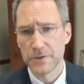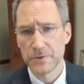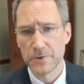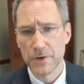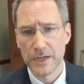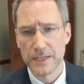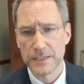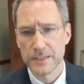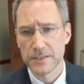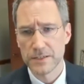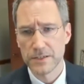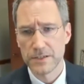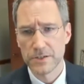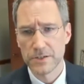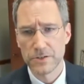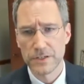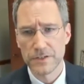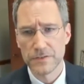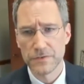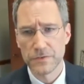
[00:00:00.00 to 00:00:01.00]
Iraqi
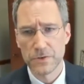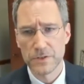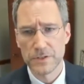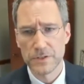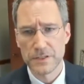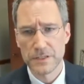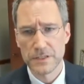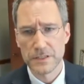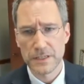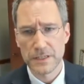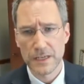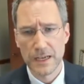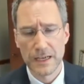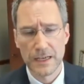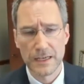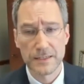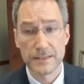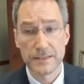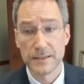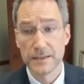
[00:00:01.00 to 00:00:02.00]
security forces
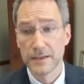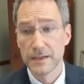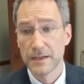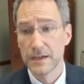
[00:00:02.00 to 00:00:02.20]
and